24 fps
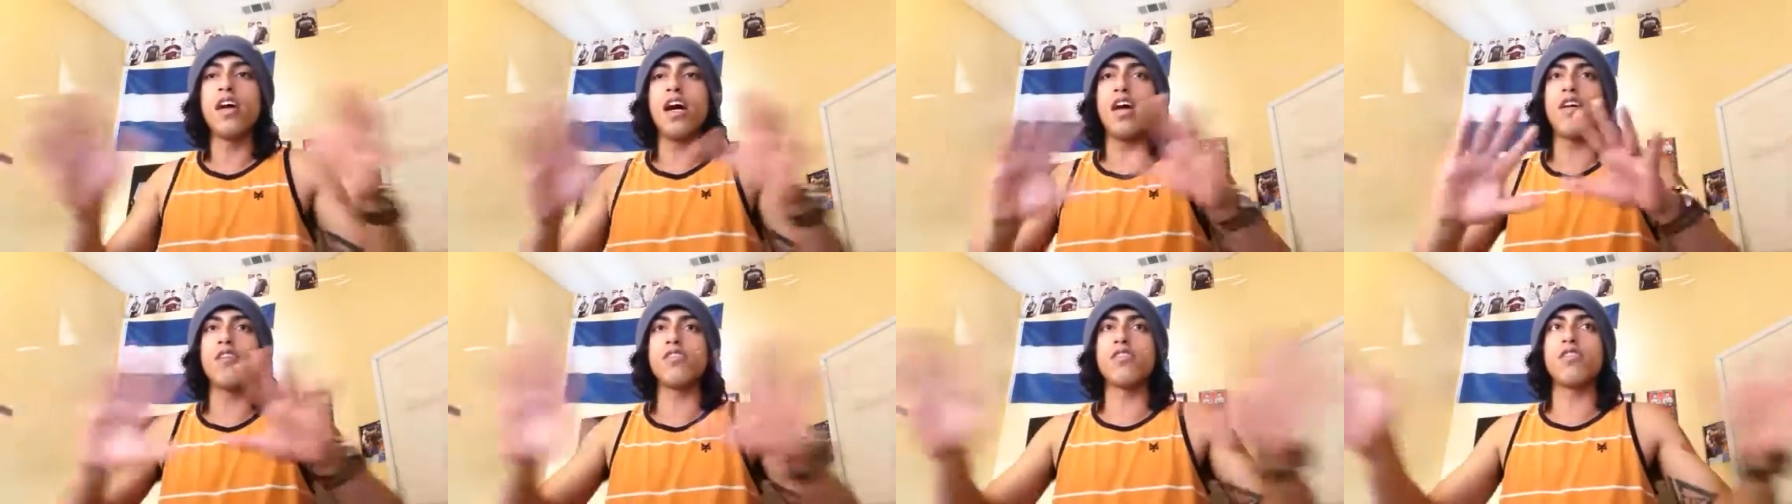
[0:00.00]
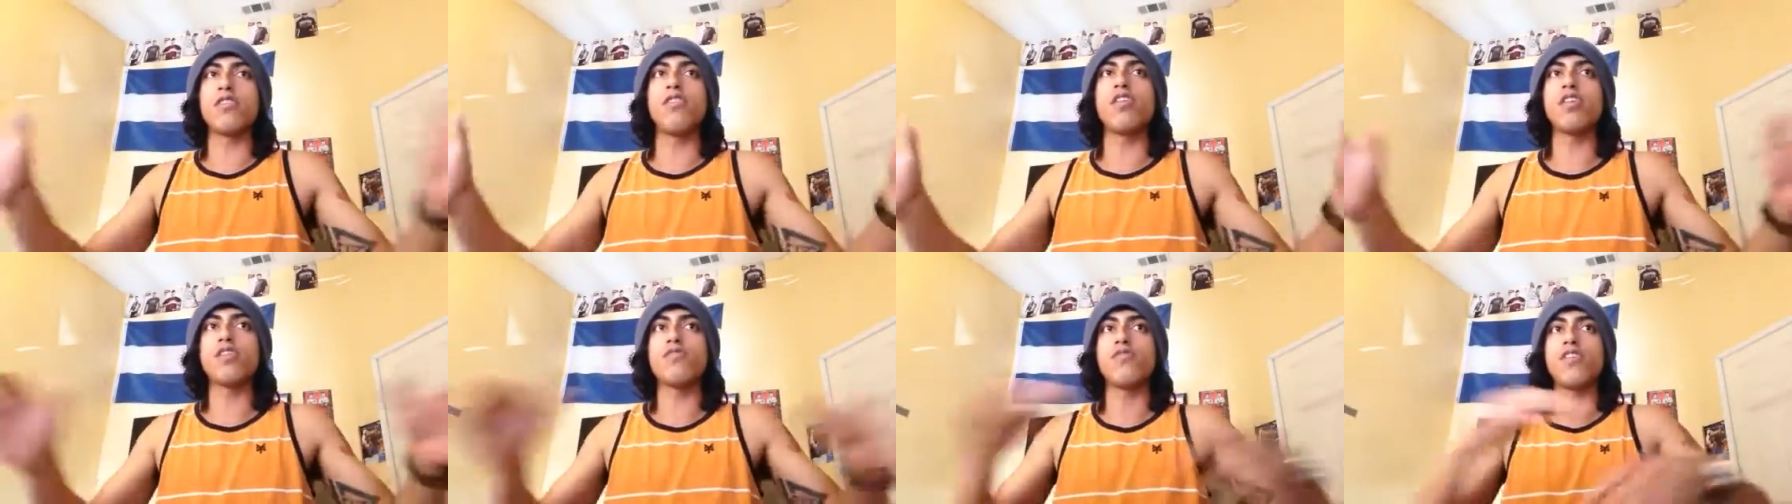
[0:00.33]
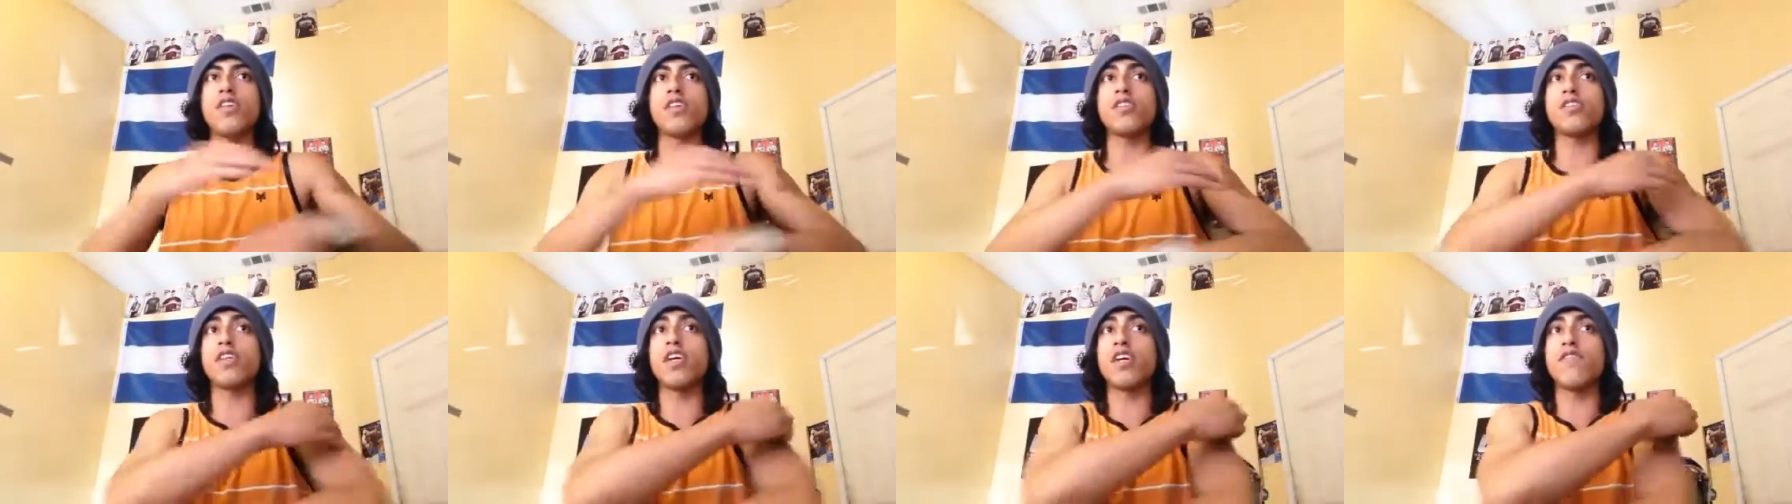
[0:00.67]
I don't do this
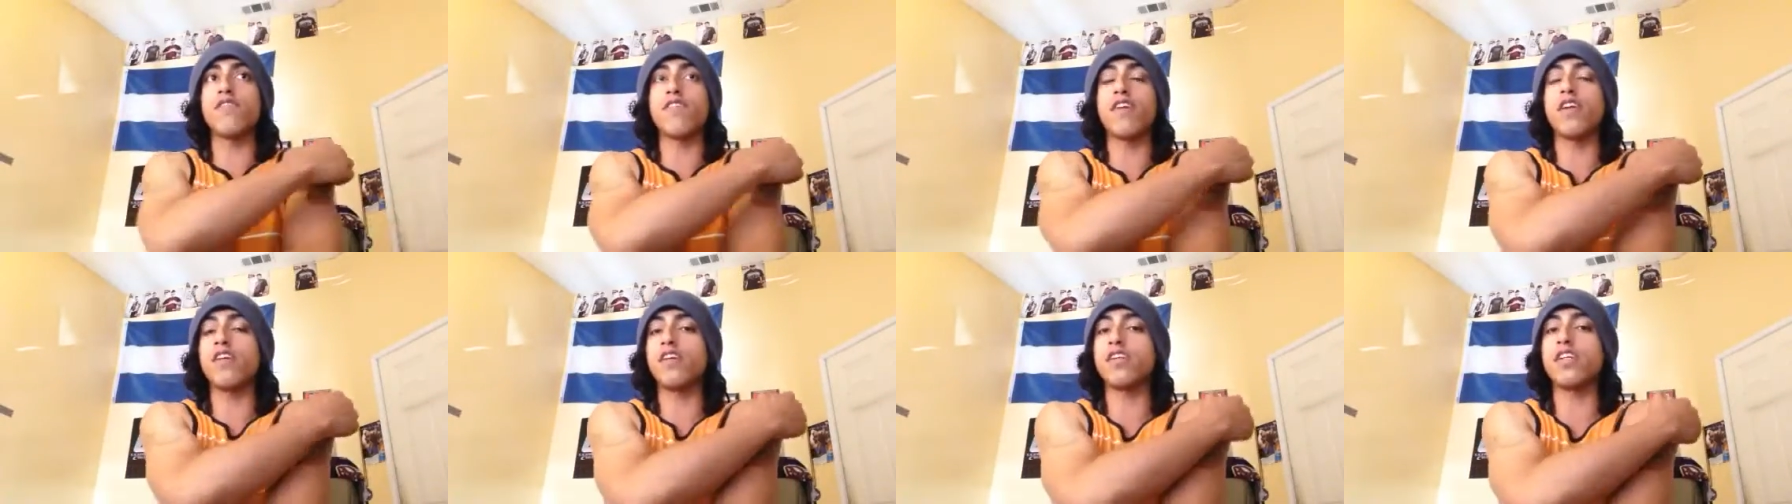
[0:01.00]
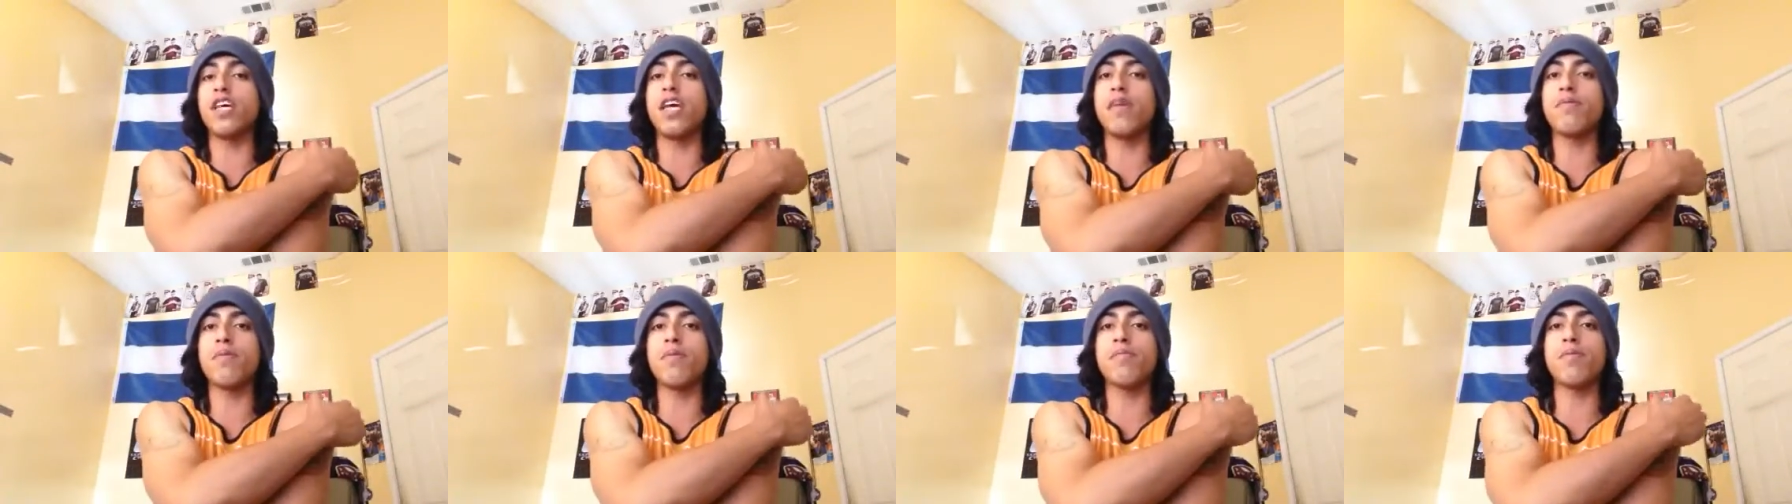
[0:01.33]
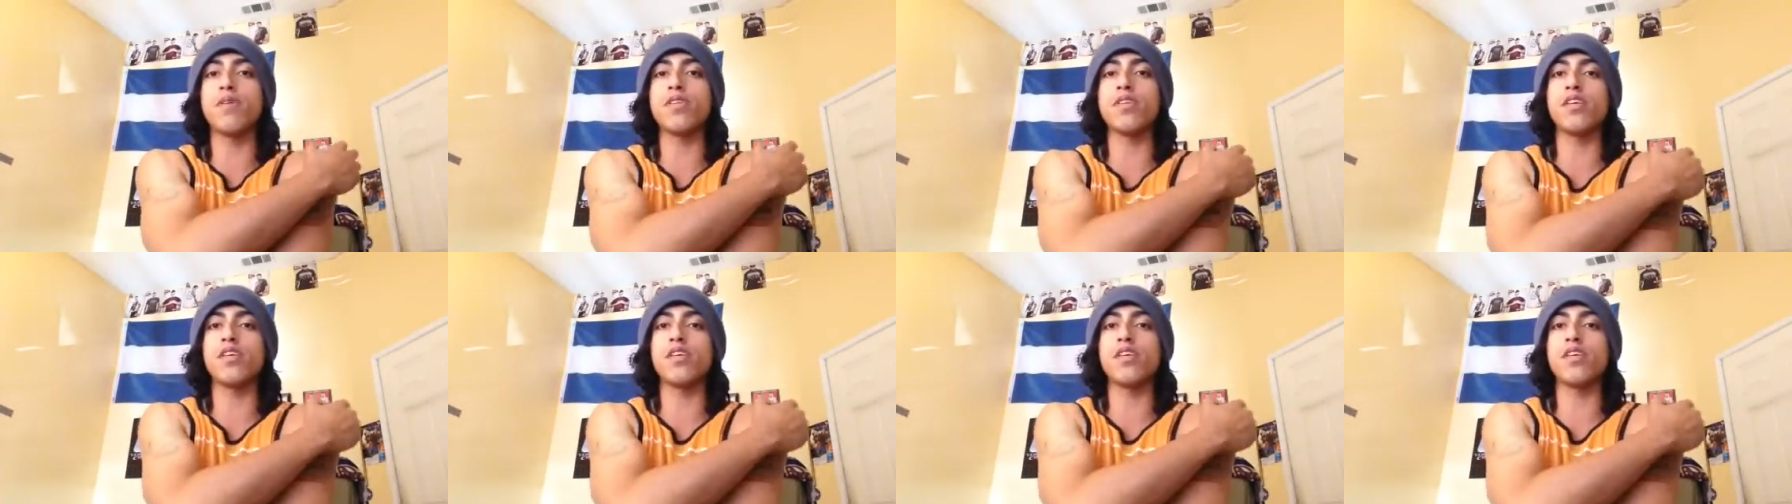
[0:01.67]
for the sake of entertainment,